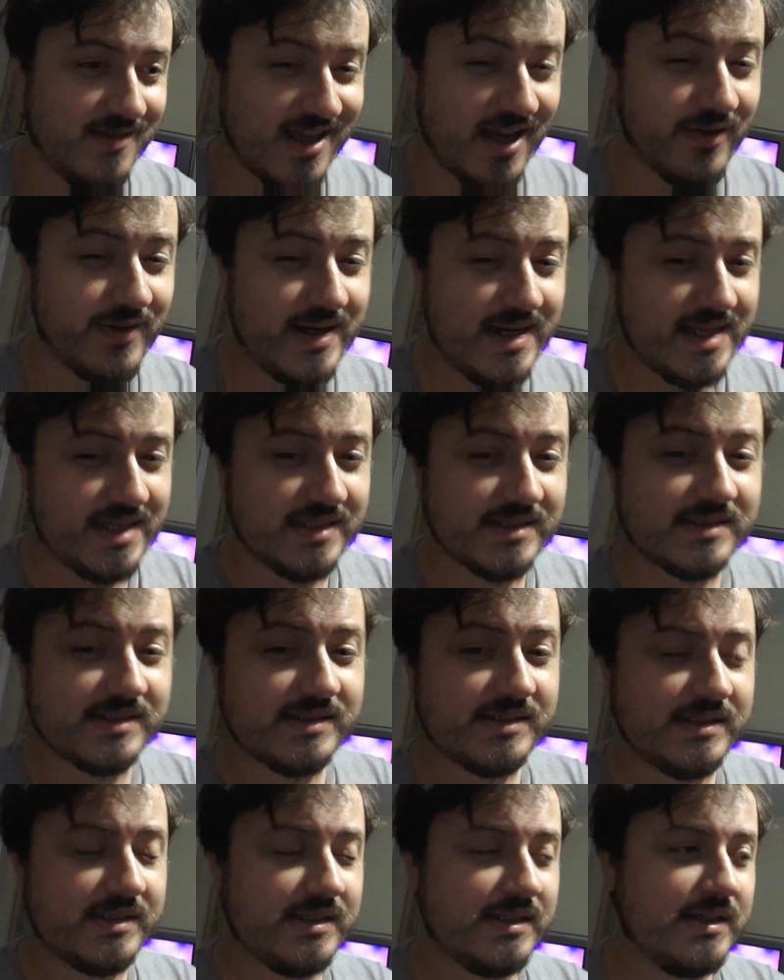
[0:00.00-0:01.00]
there it
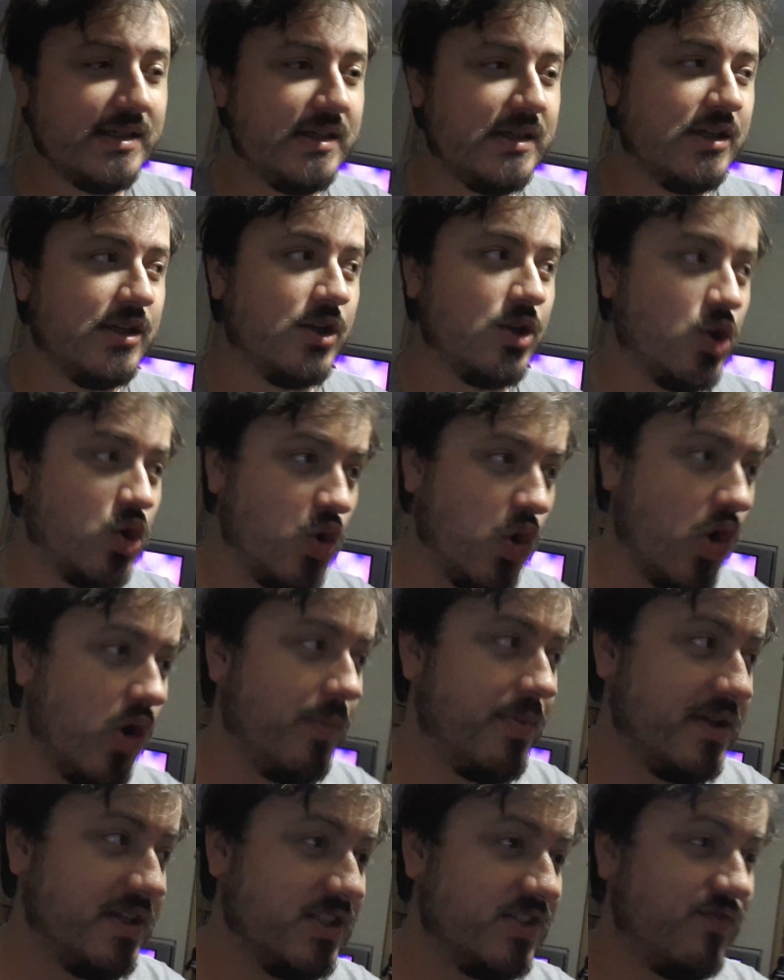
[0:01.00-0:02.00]
is.
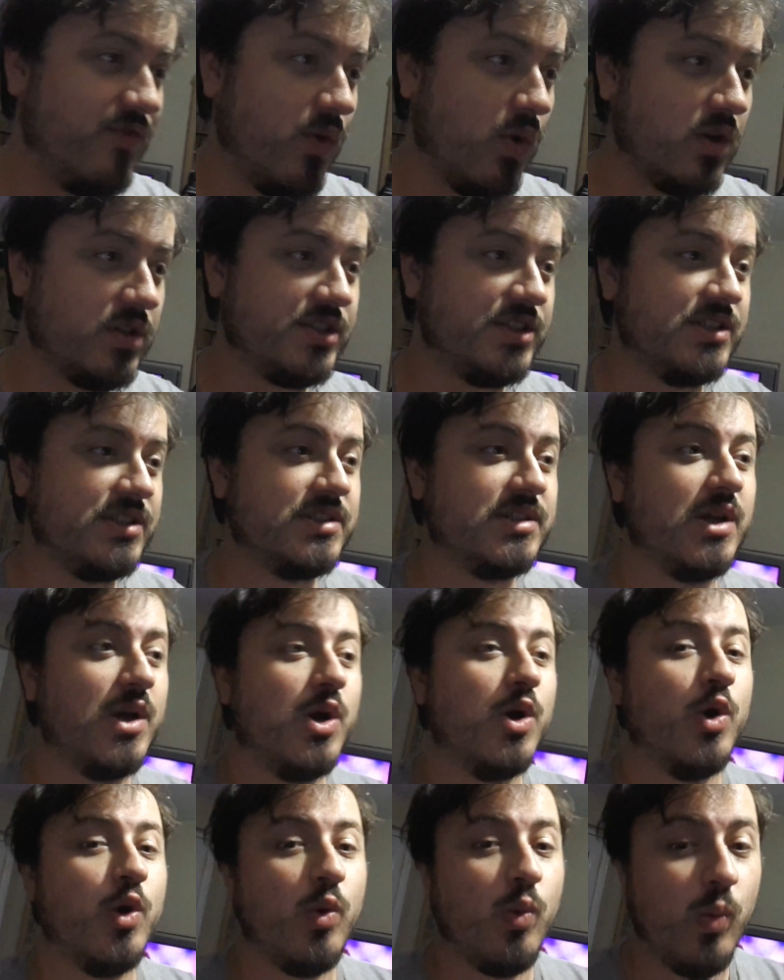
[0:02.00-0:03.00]
Corbyn's forces
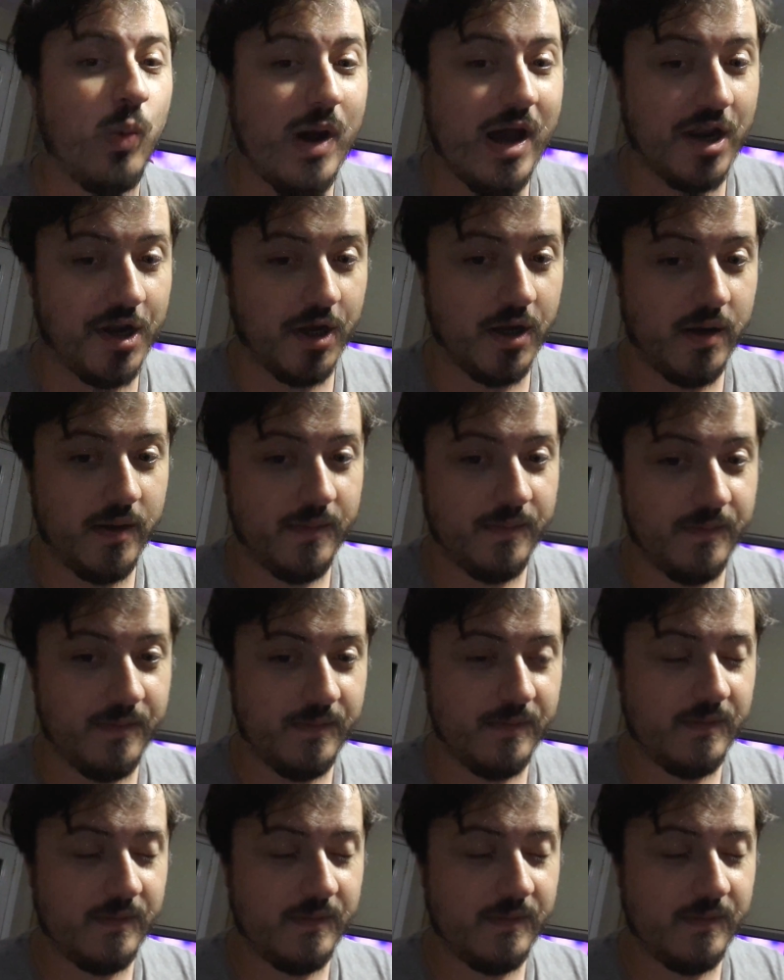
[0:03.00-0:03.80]
won